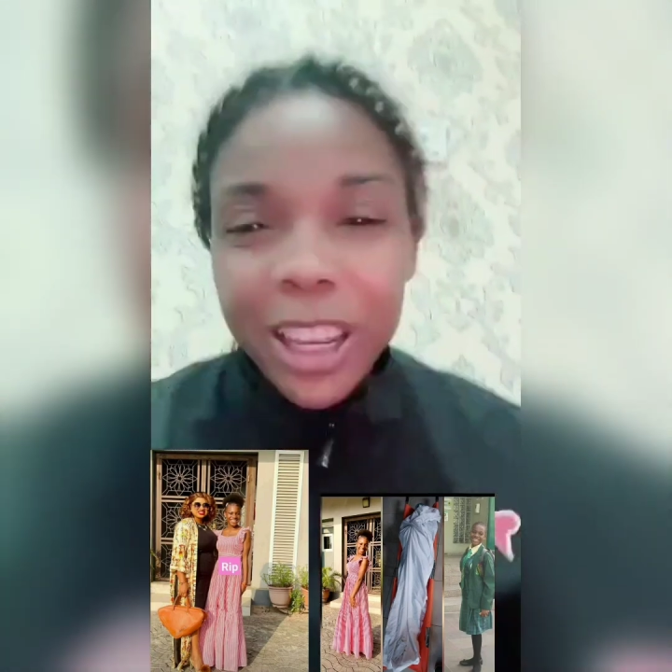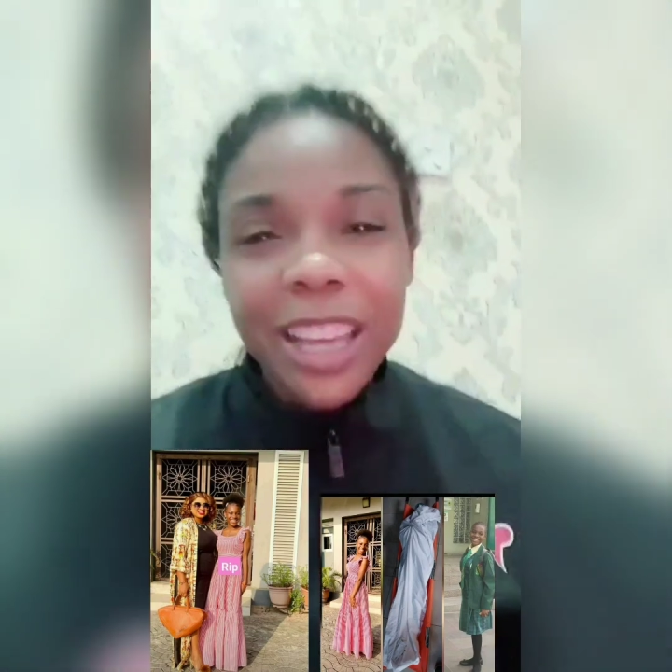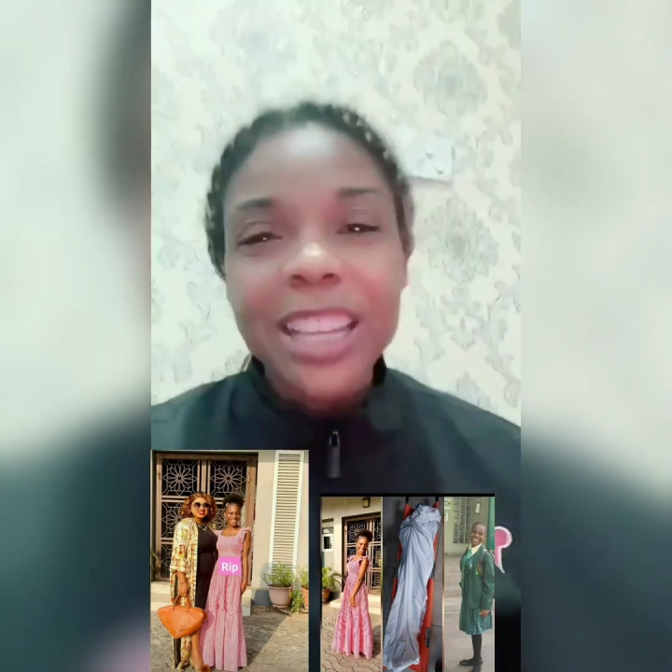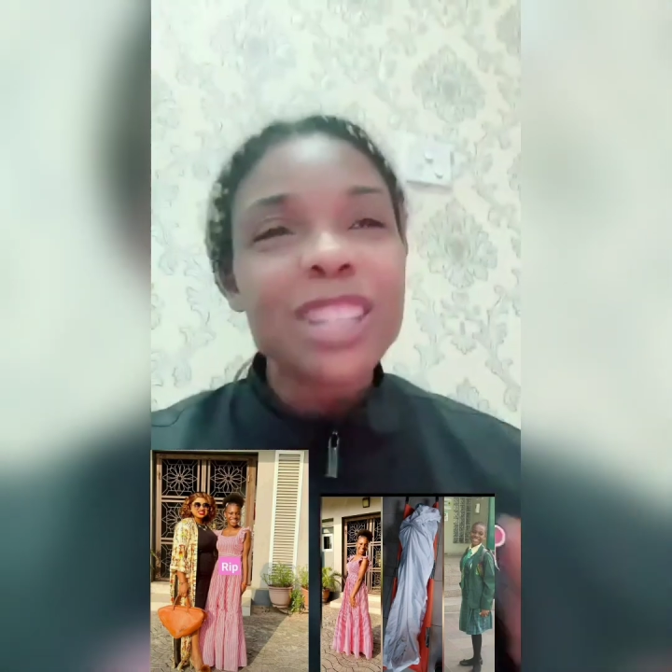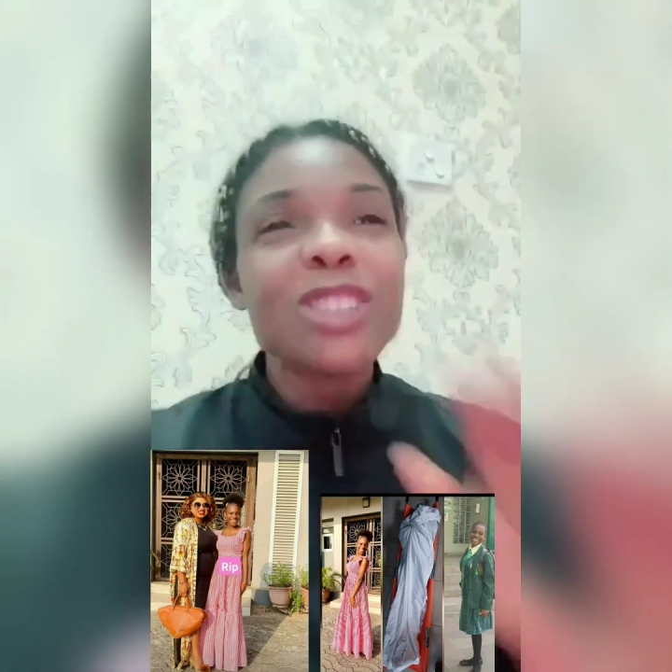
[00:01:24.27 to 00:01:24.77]

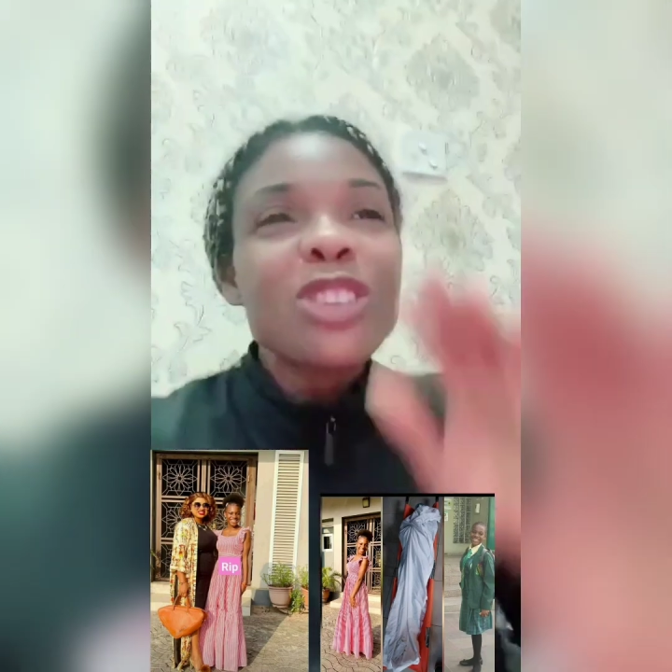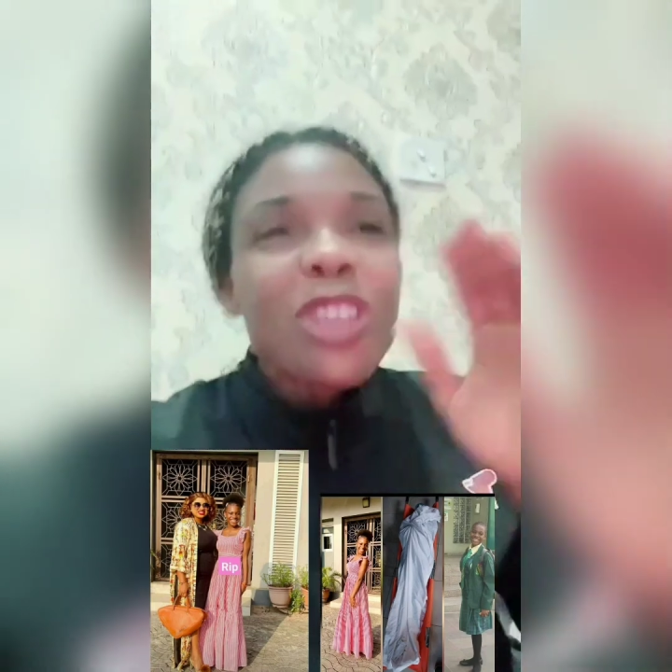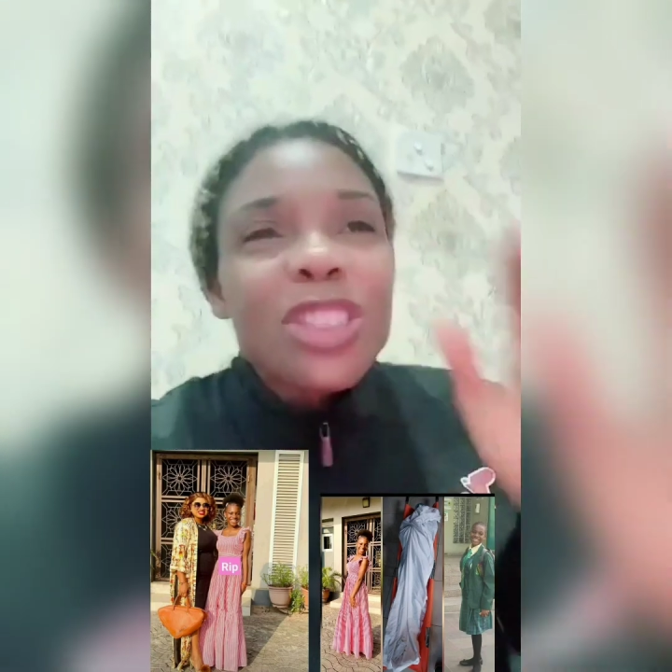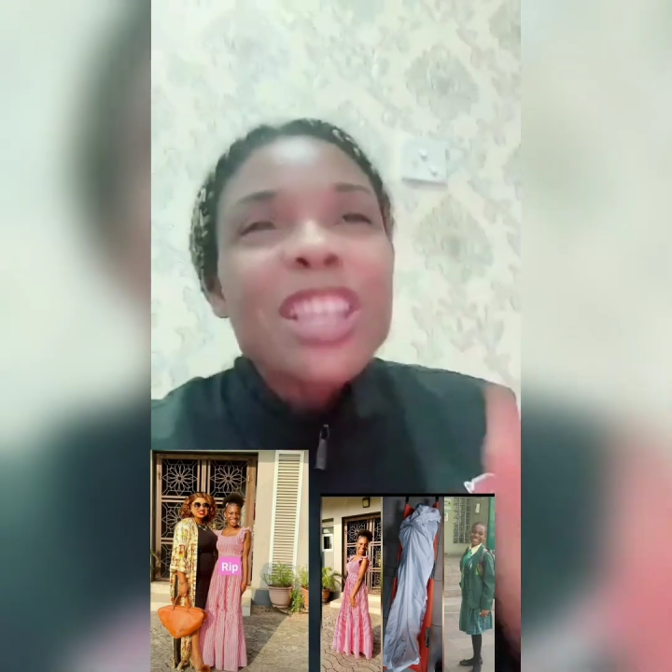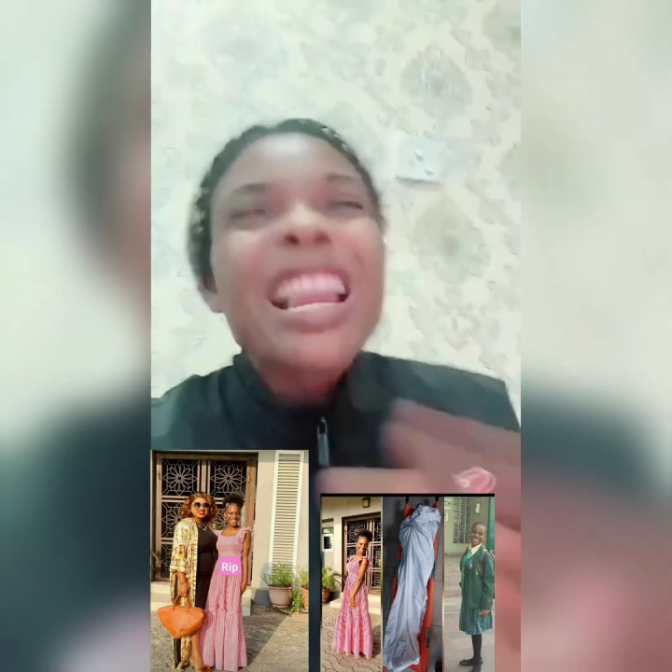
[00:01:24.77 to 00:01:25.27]
Like, there's
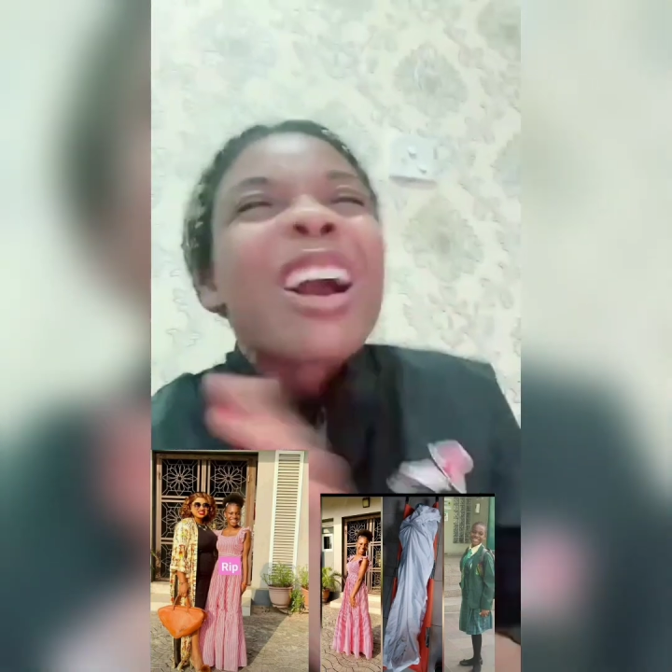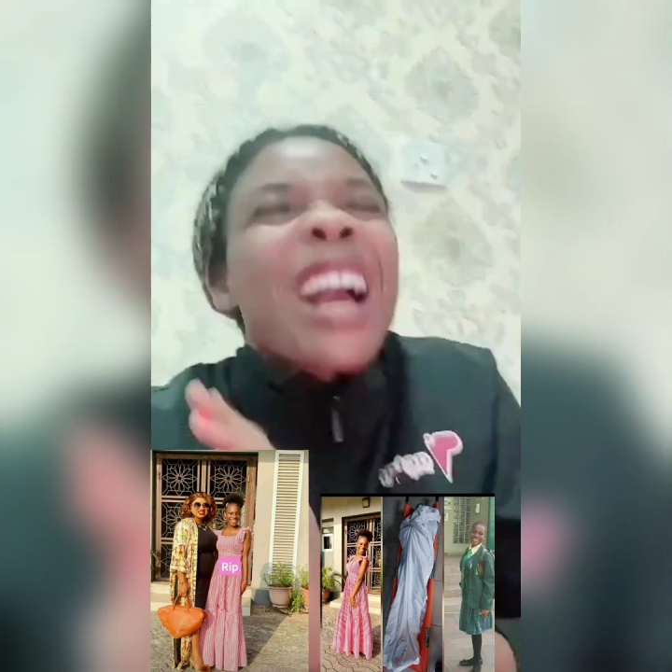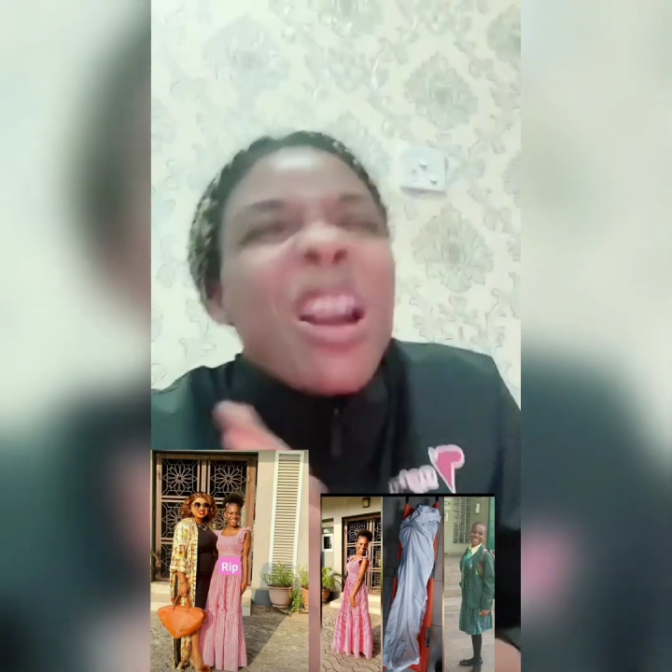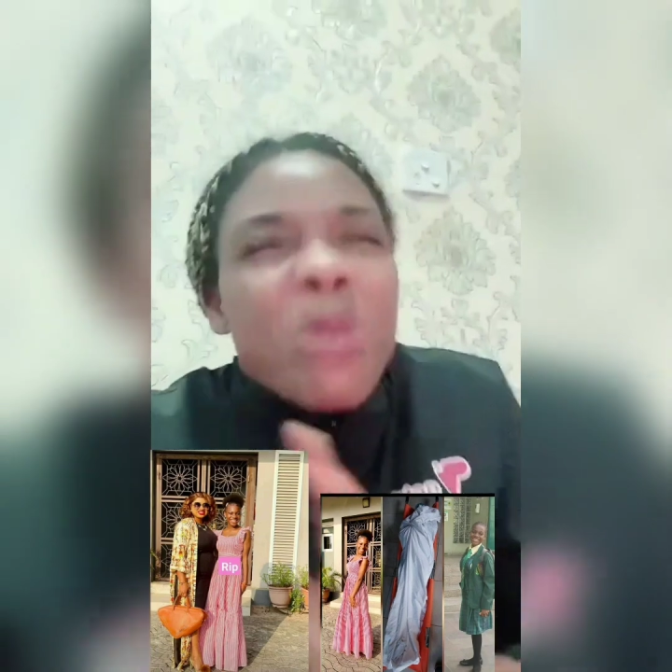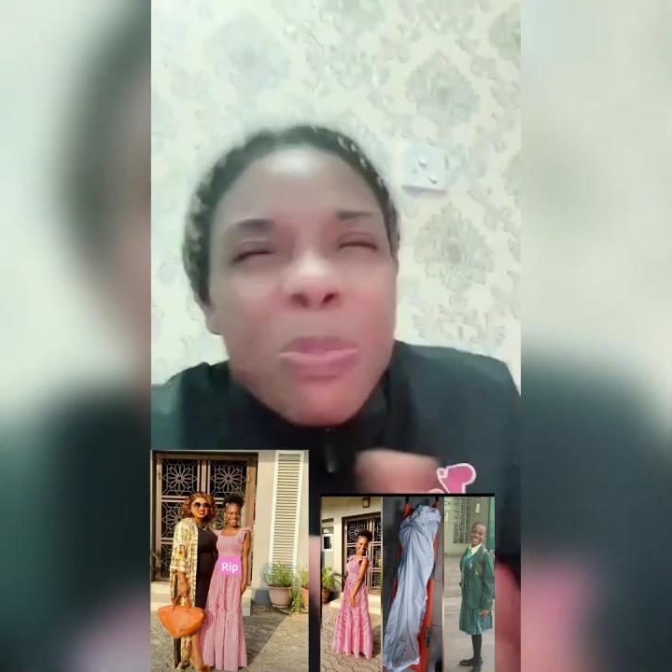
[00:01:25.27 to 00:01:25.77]
nothing that
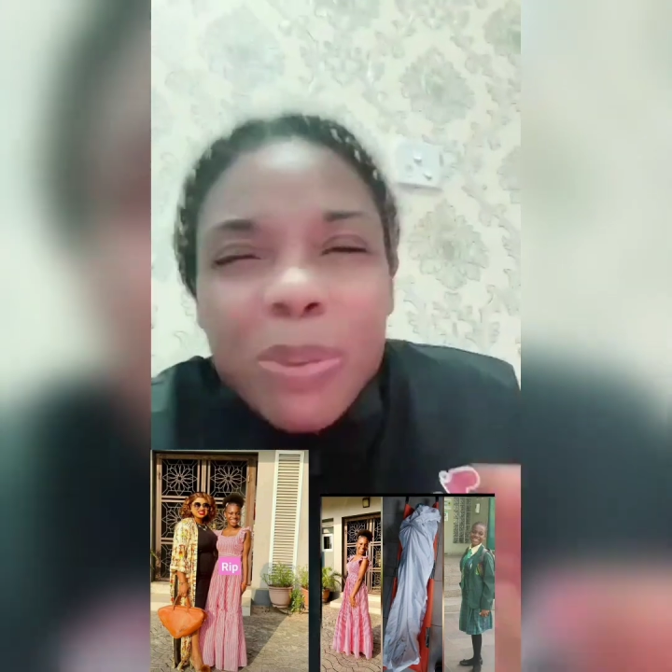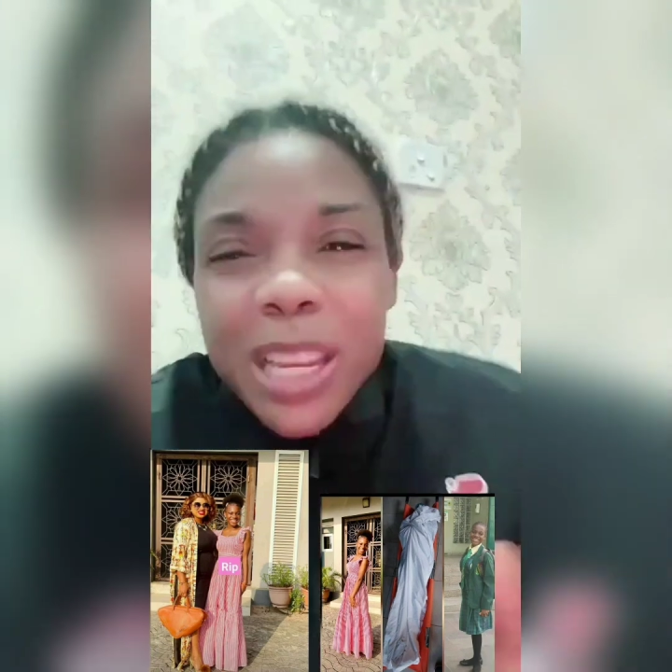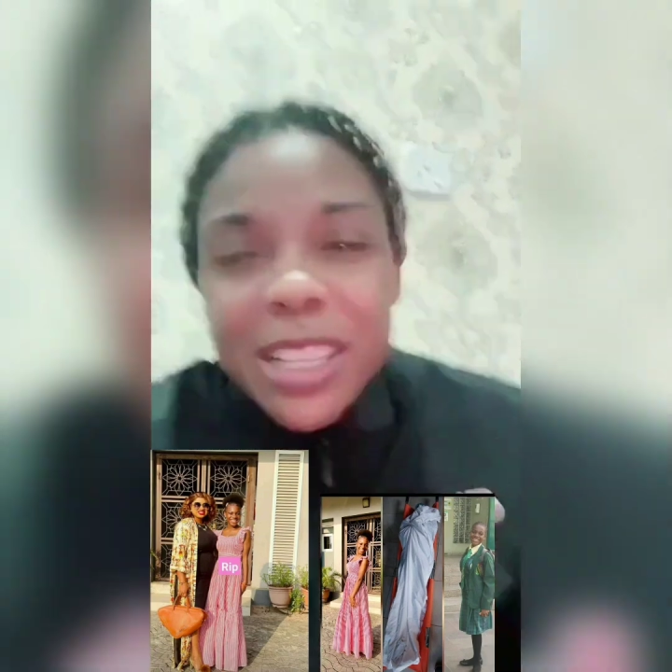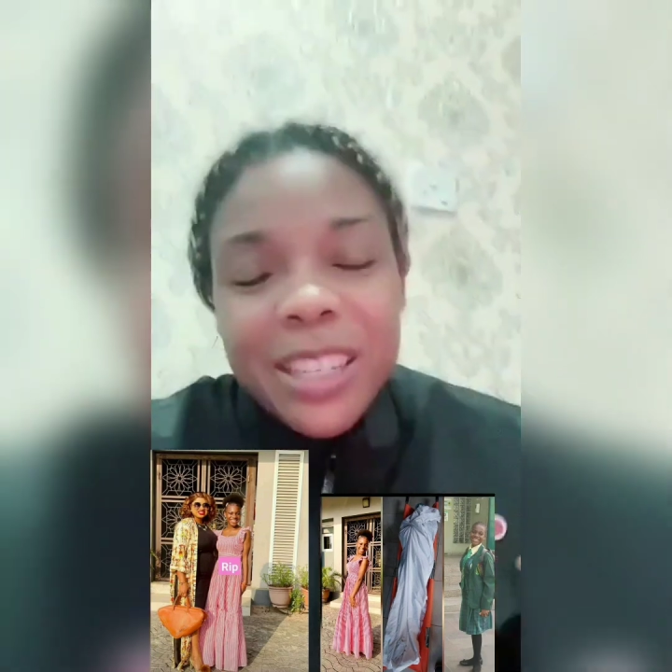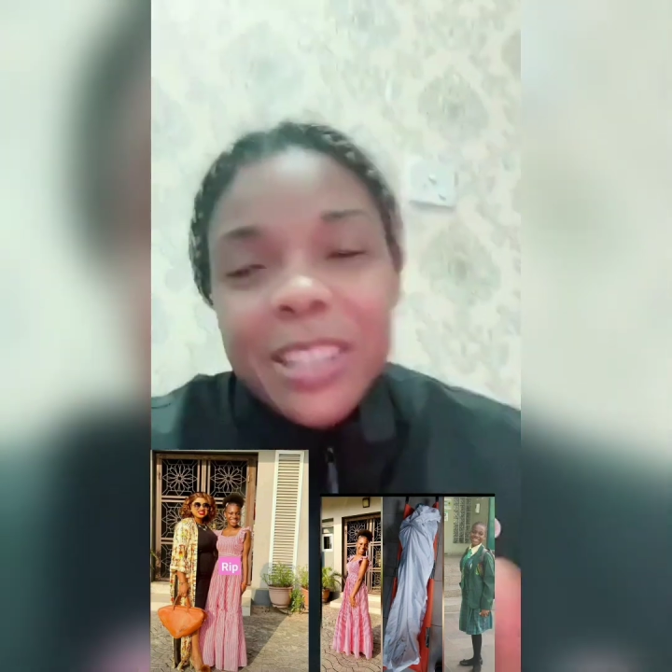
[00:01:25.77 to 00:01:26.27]
can replace